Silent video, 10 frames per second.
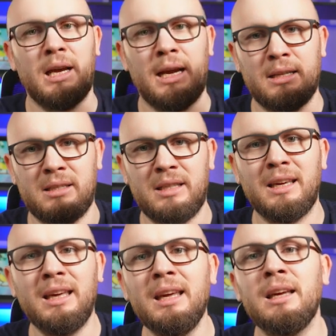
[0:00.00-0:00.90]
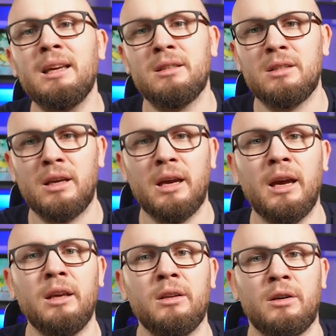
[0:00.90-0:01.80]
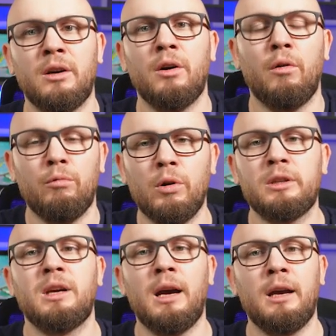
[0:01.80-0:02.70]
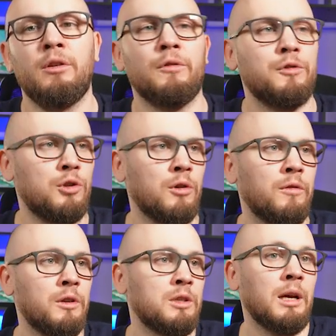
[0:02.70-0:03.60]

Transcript: as the key indicator of what kind of service